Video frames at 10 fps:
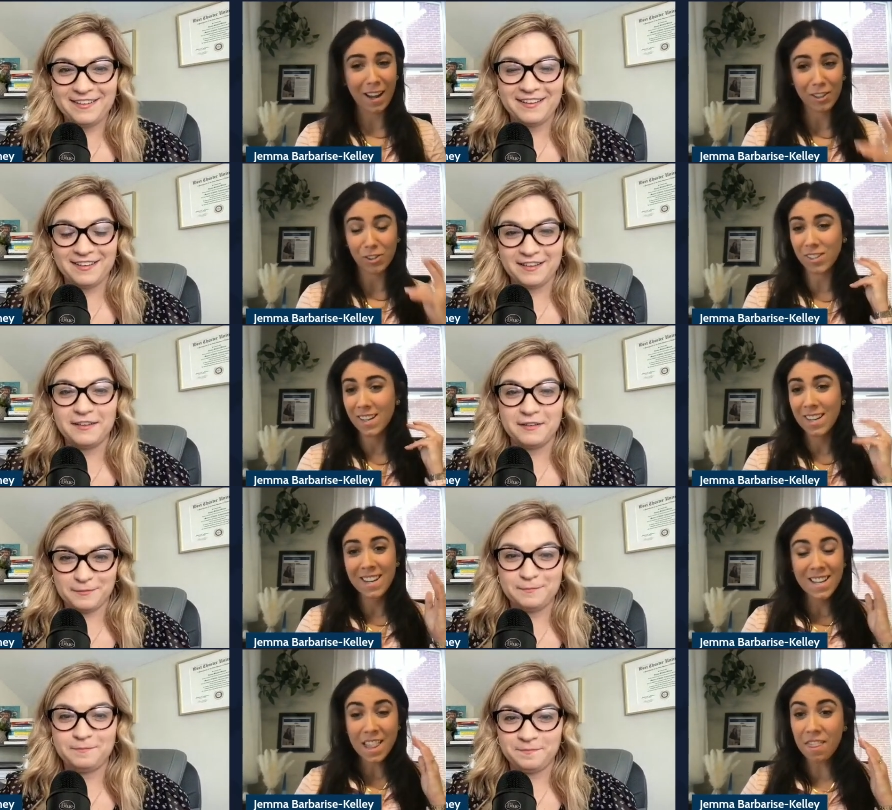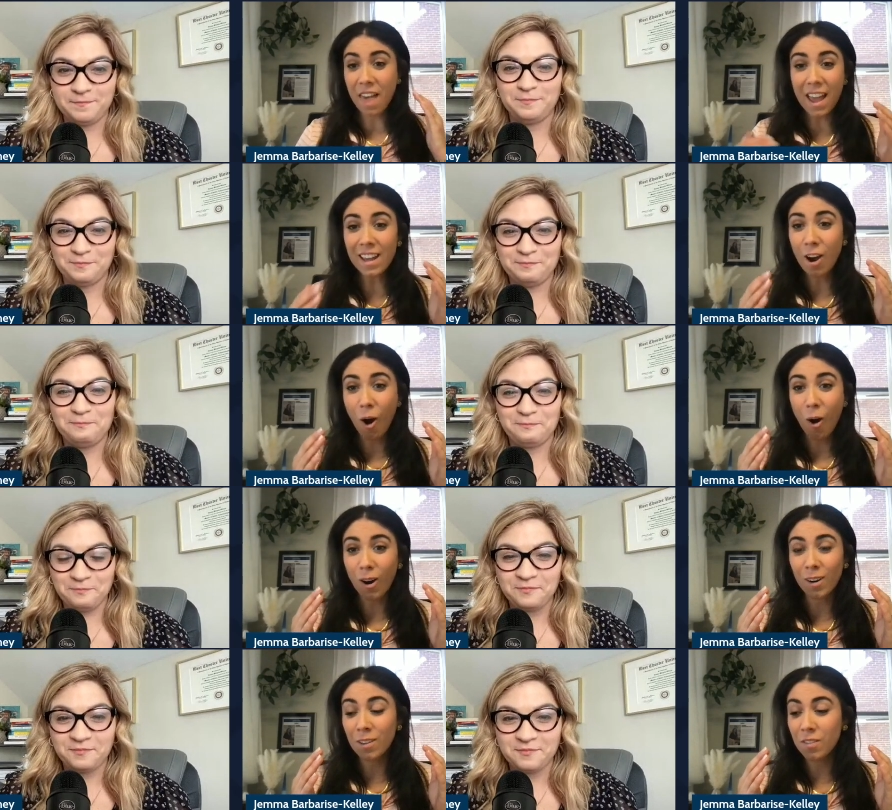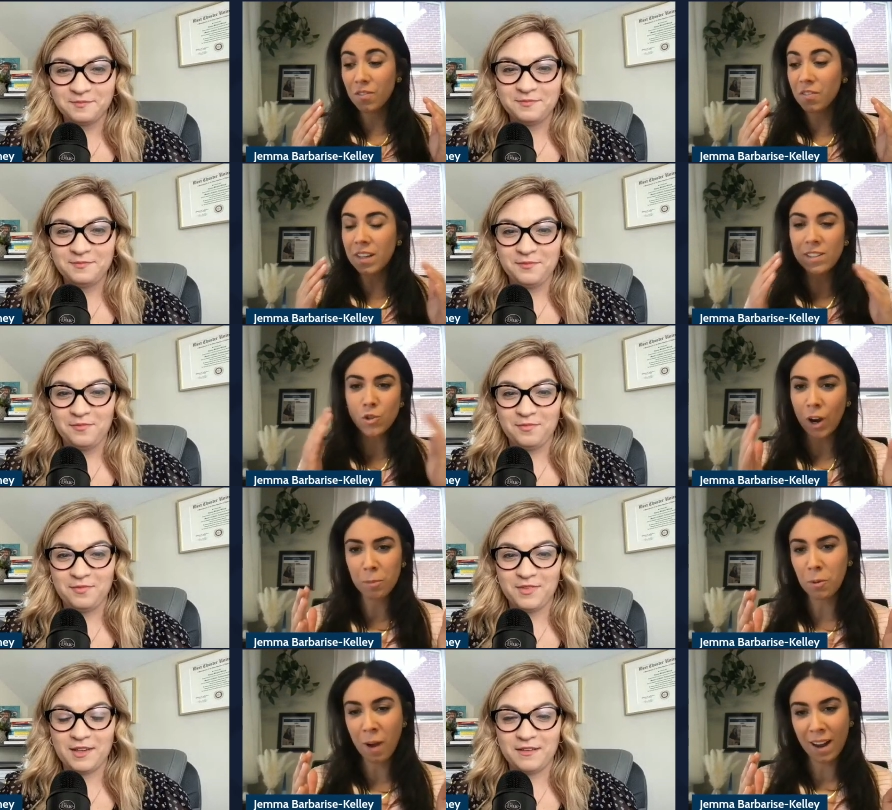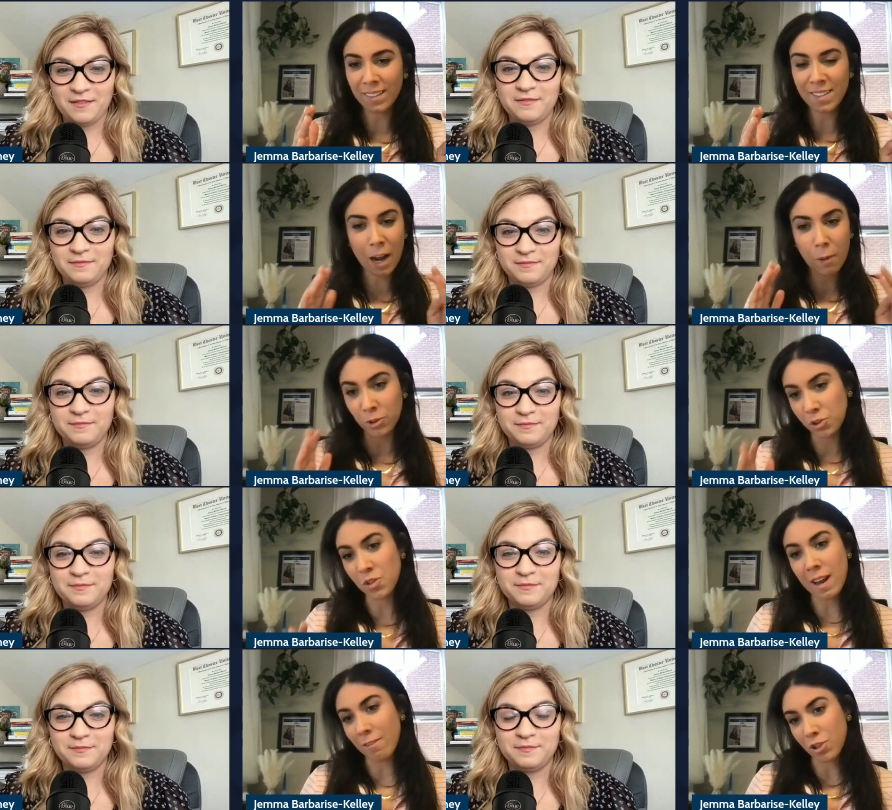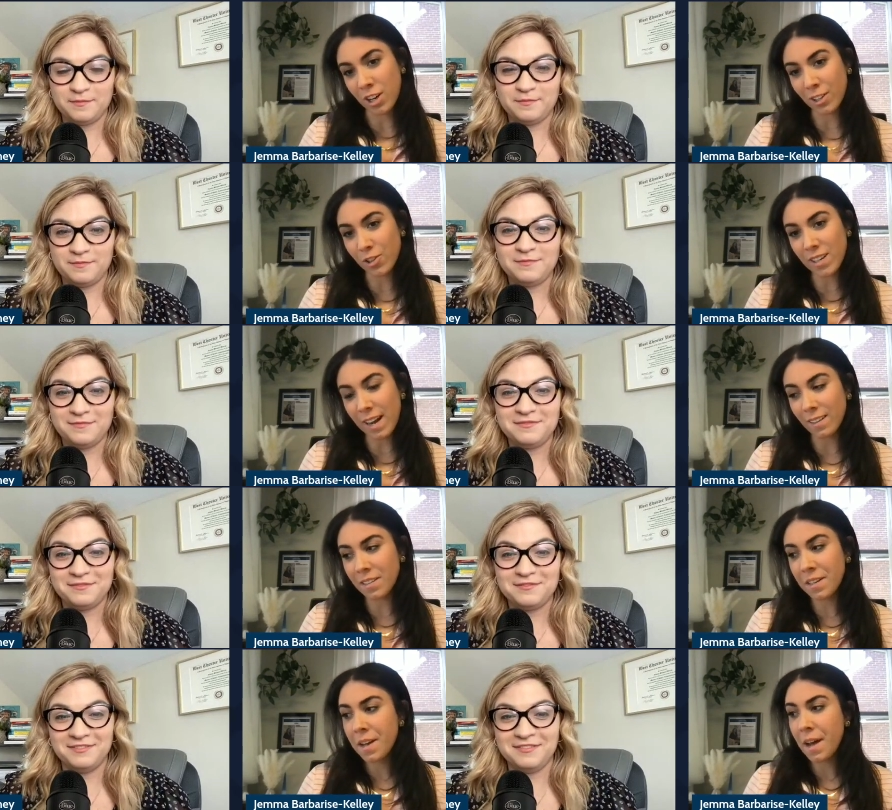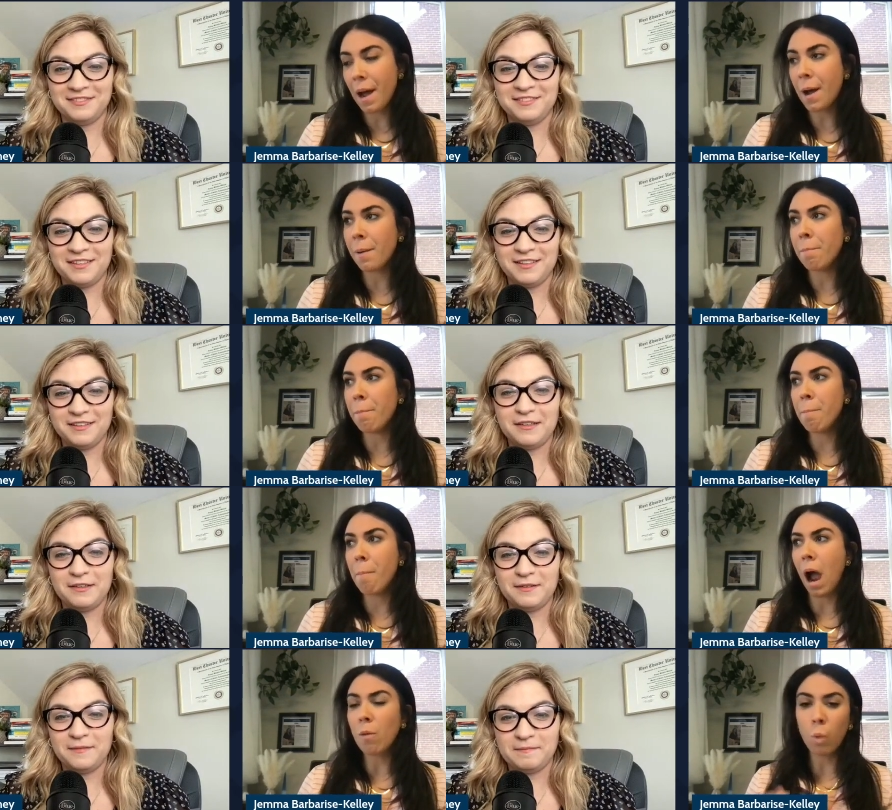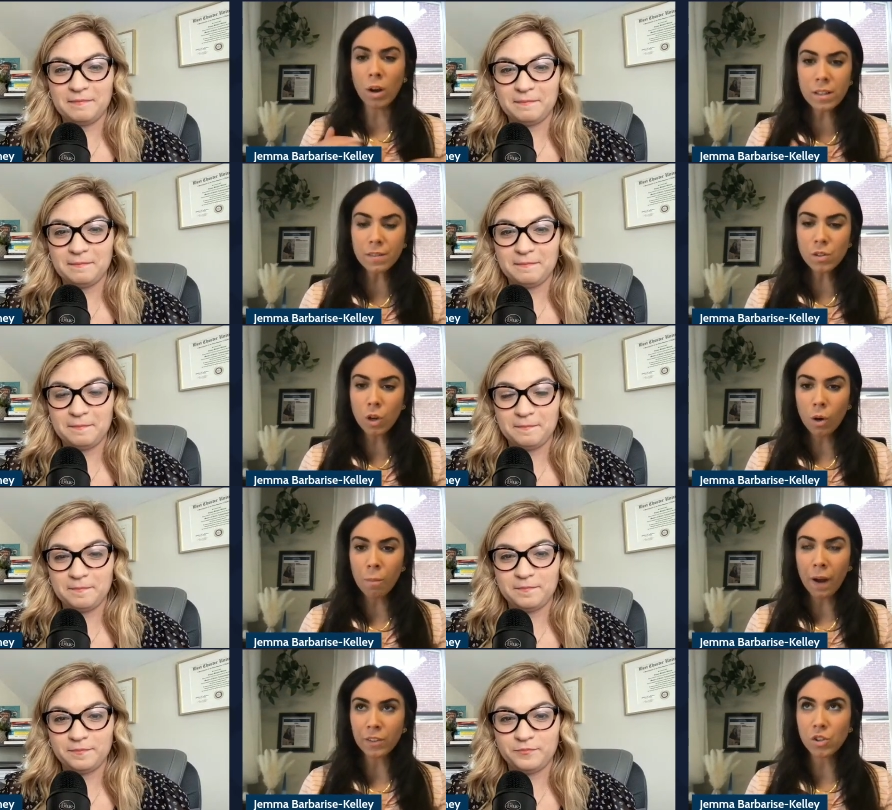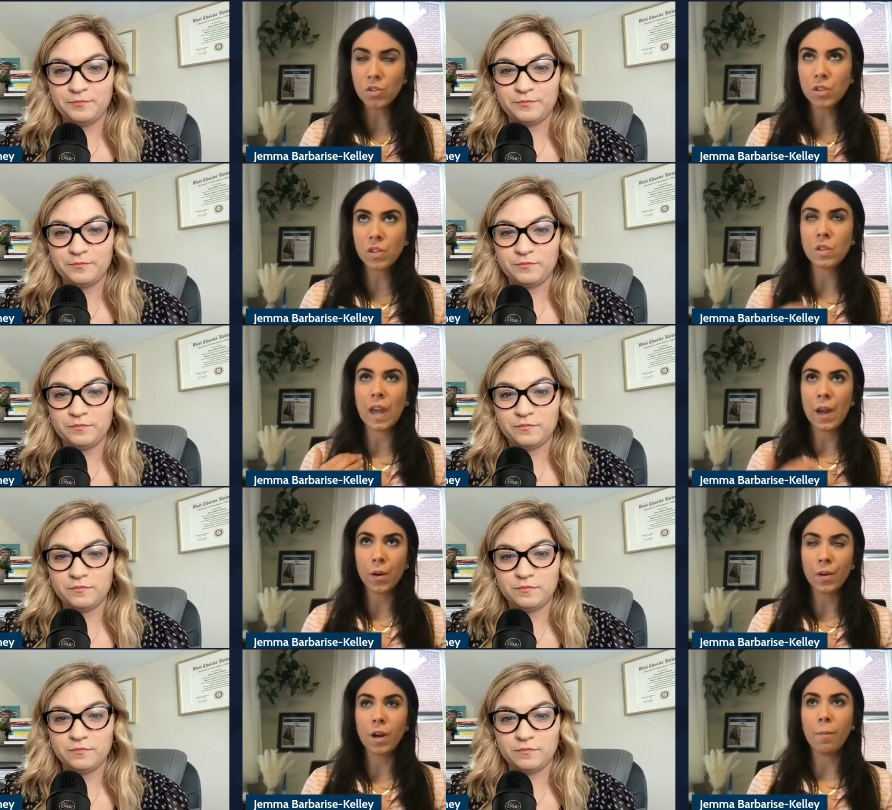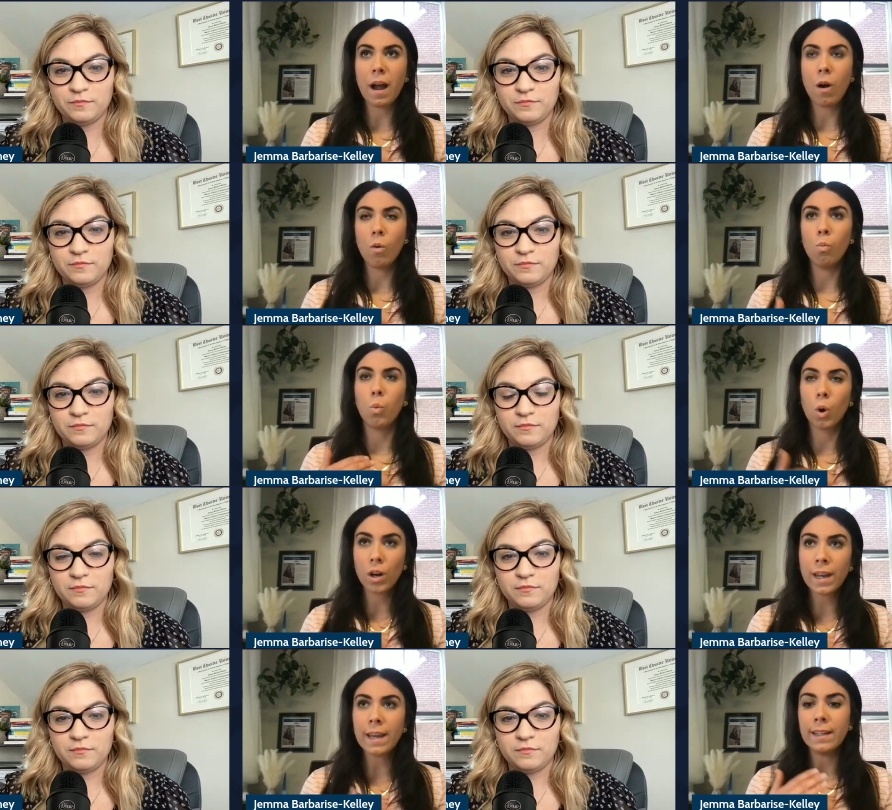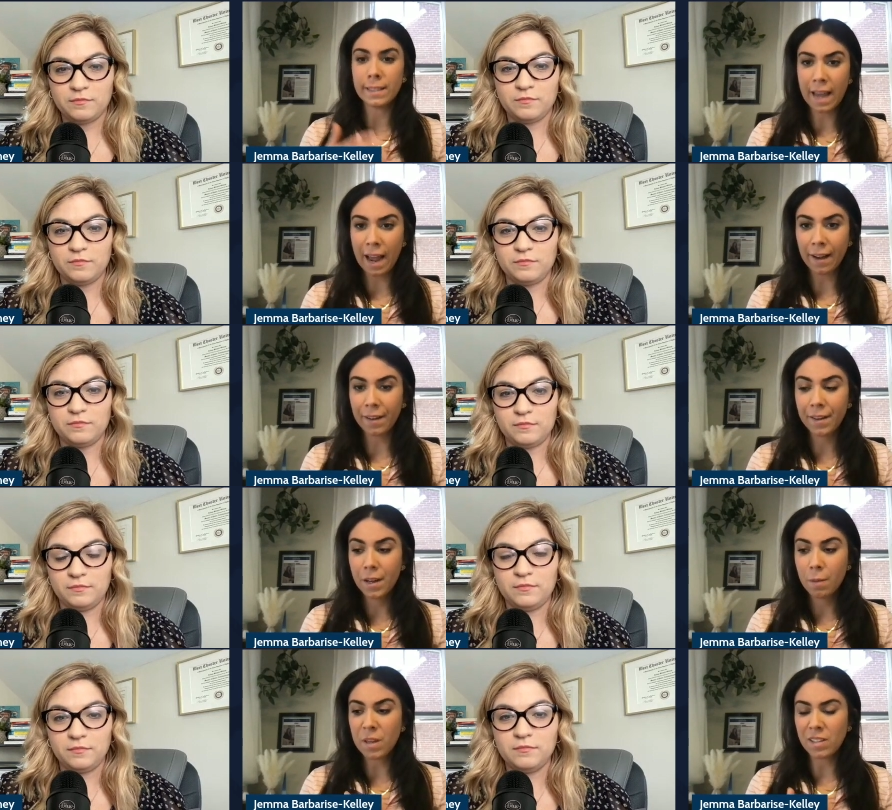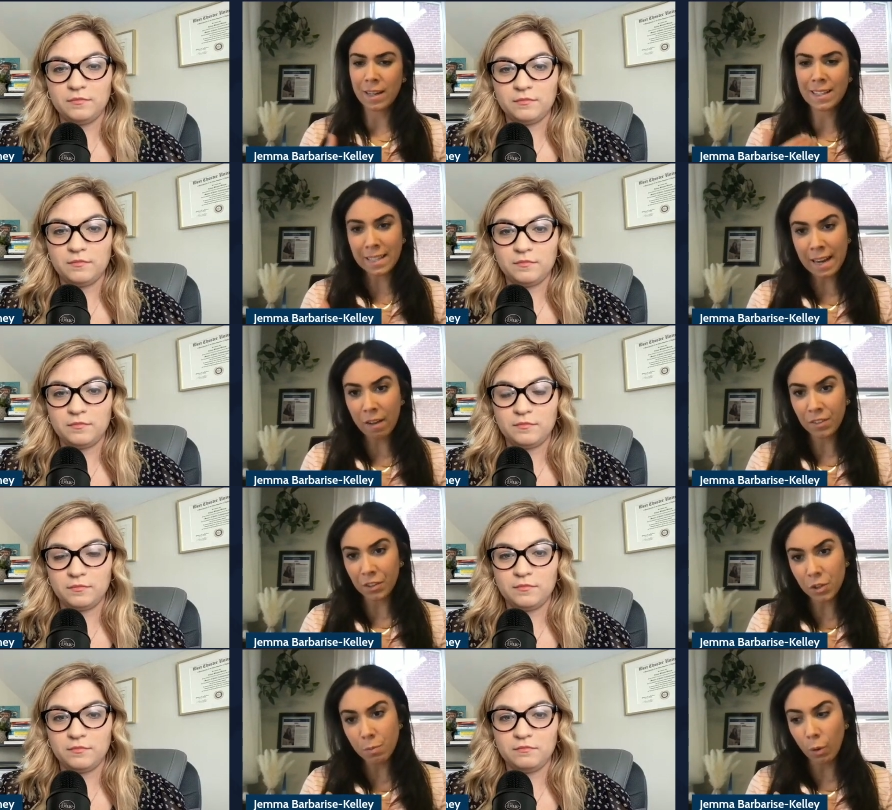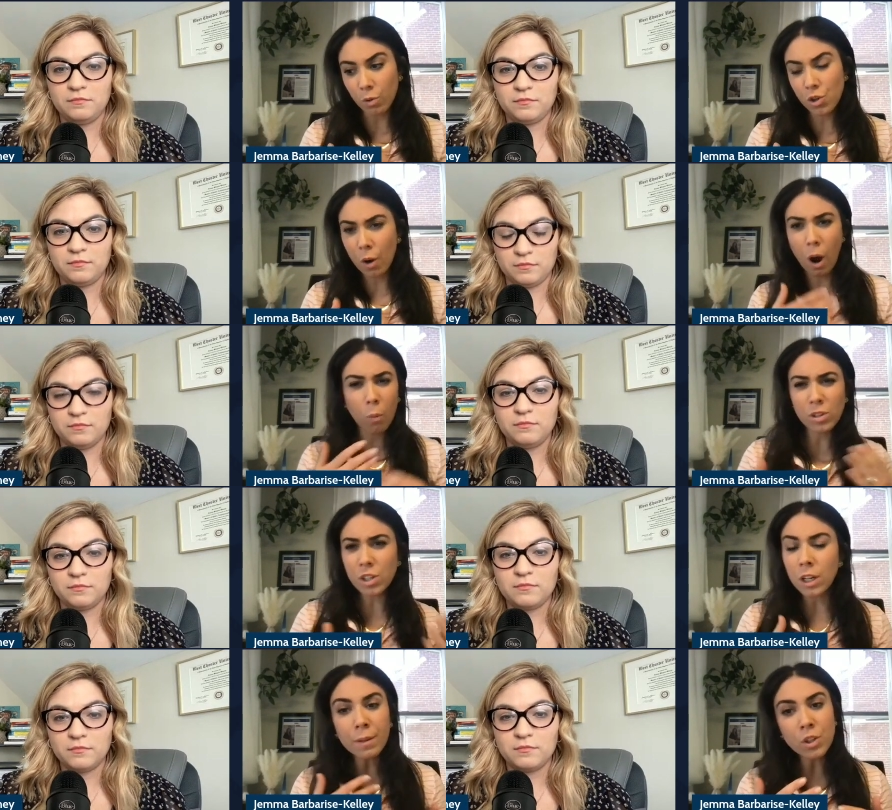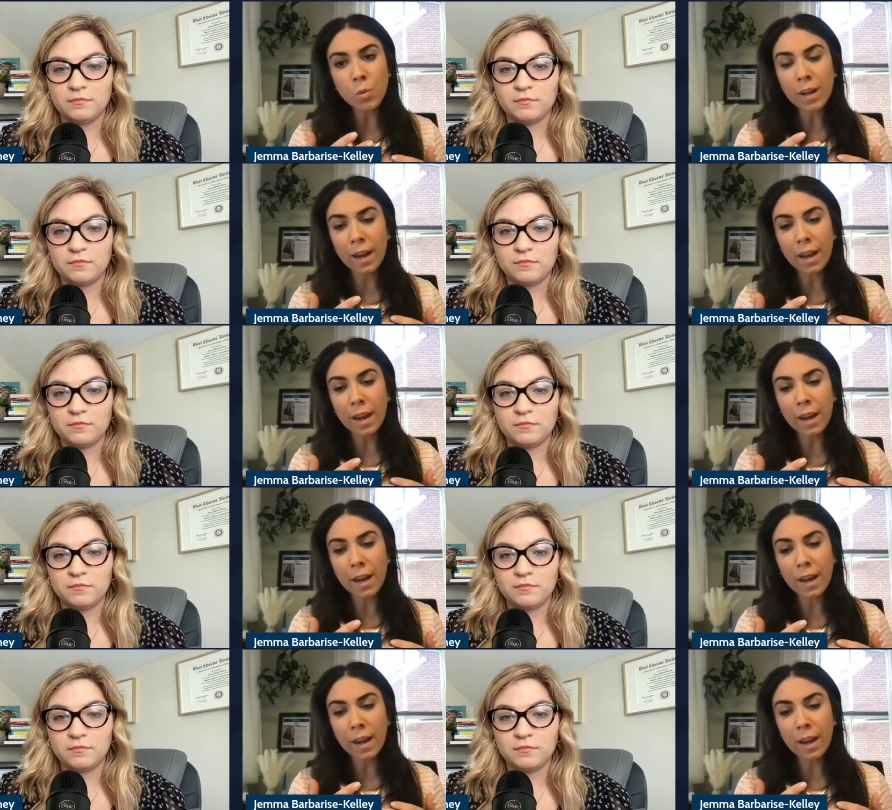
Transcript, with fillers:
Speaker 1: And they are these incredible minds that I will just never understand. I wasn't so much scared about working in tech because I didn't have the exposure. I wasn't going to be doing